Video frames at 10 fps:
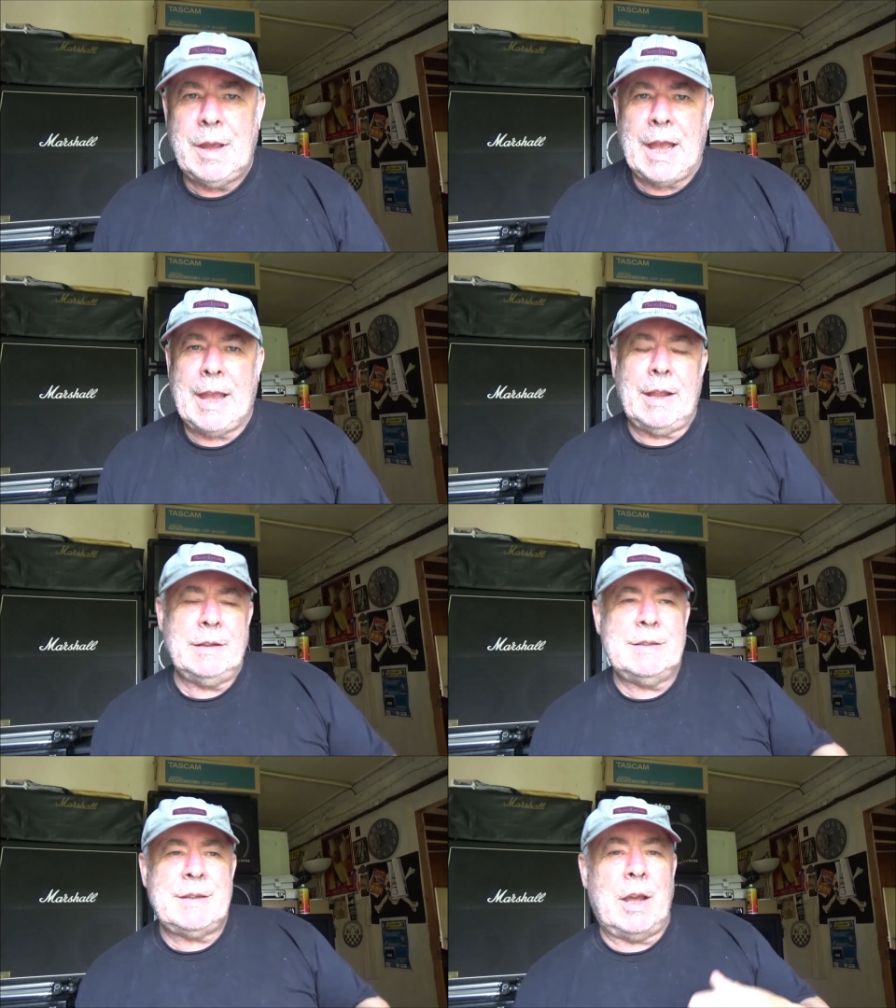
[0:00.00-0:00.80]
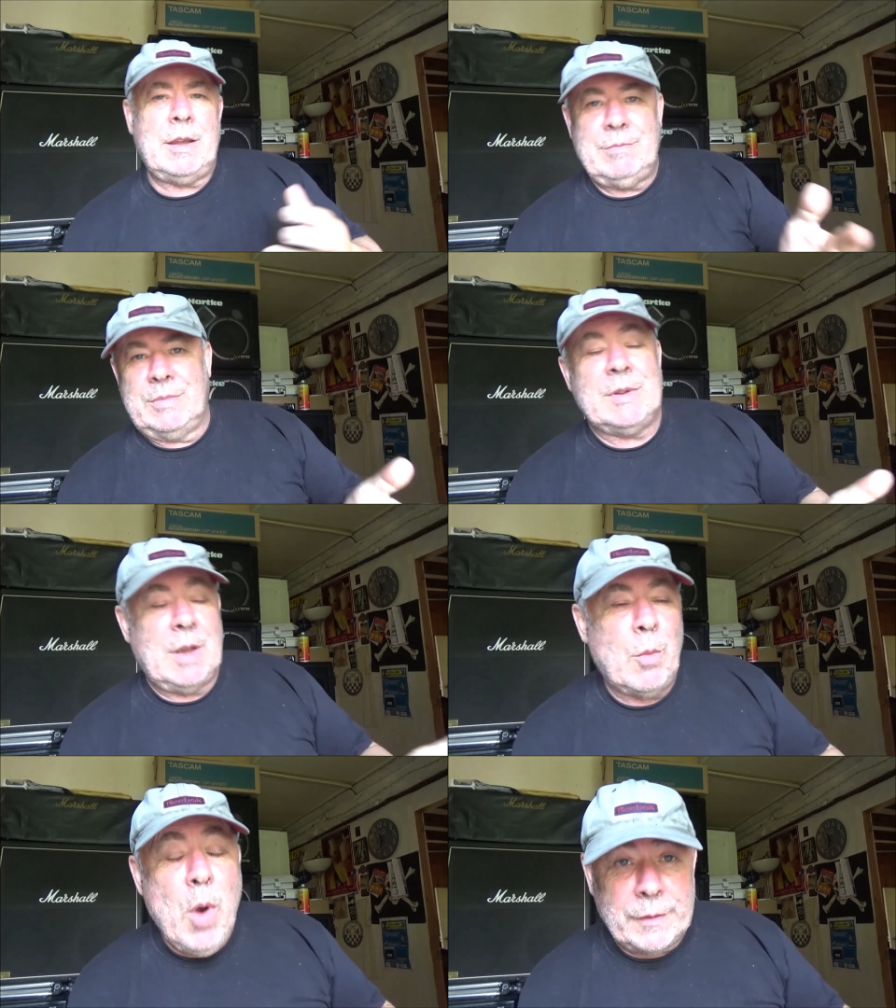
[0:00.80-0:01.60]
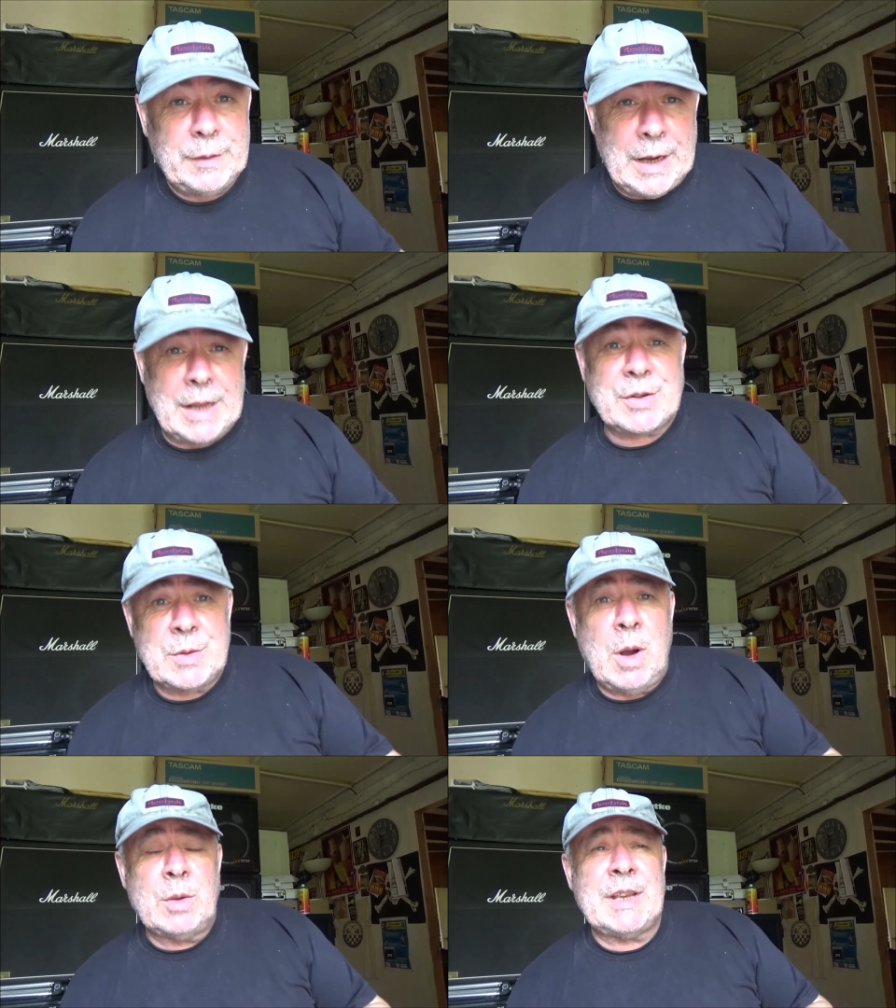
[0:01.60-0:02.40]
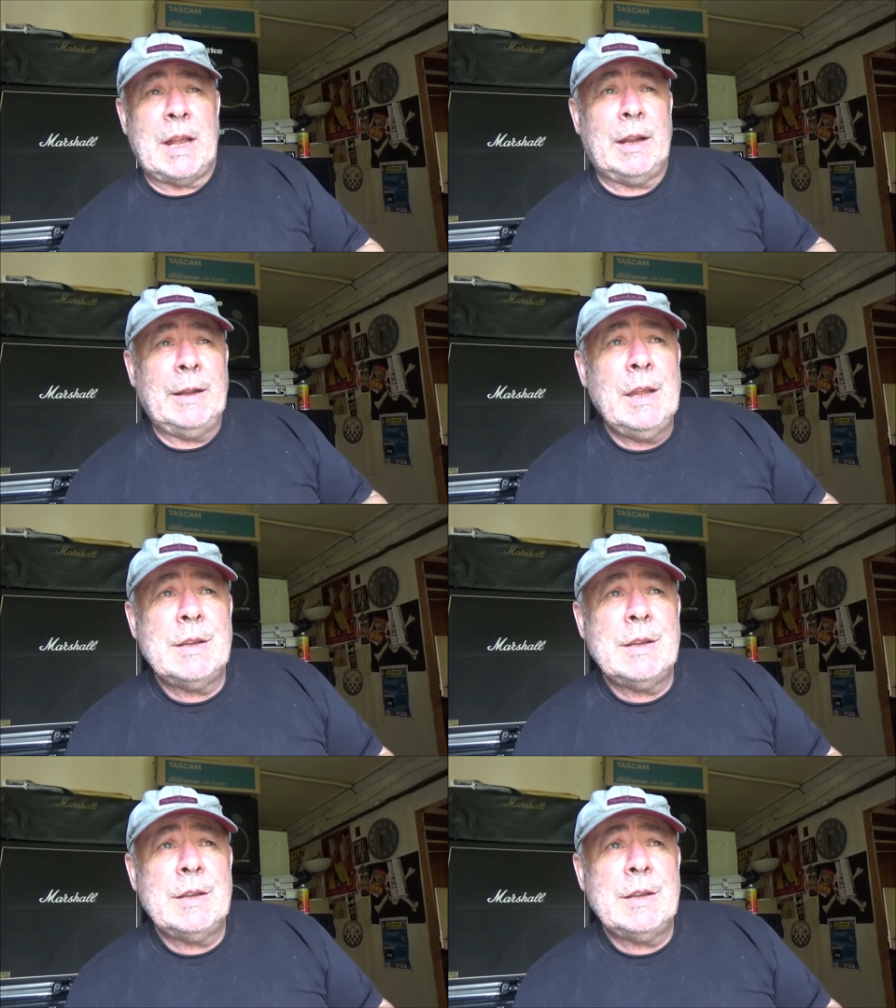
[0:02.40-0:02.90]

and I worked for an electrical wholesaler.